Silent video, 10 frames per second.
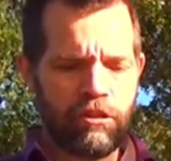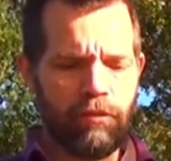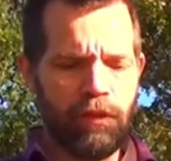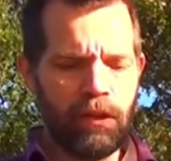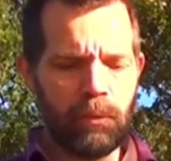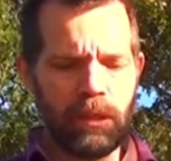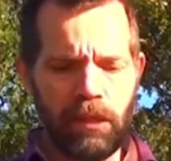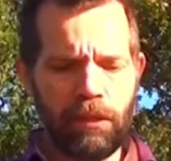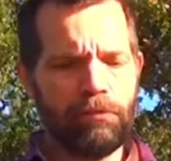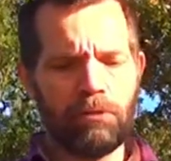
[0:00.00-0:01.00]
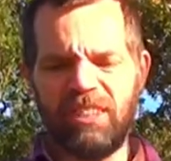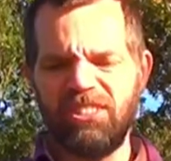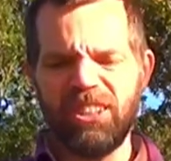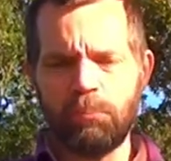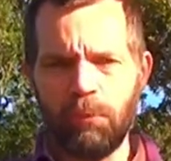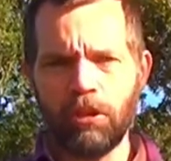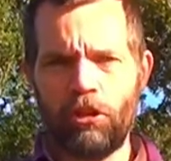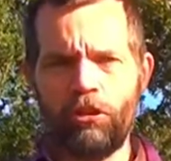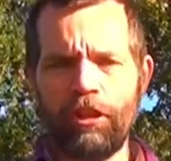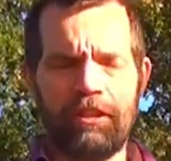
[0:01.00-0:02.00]
thing we live for, it's not much,
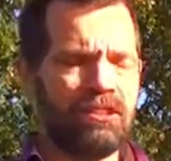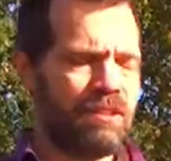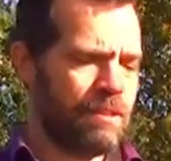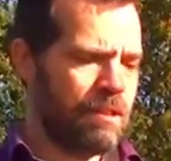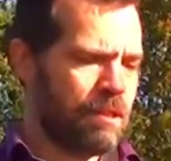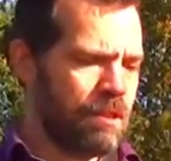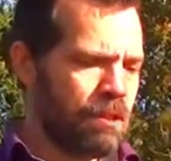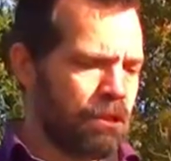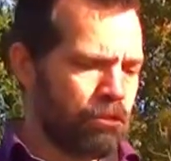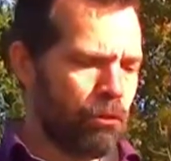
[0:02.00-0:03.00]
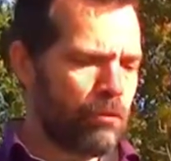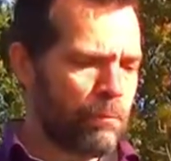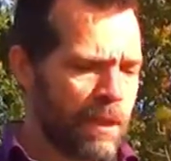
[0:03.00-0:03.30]
is it? So from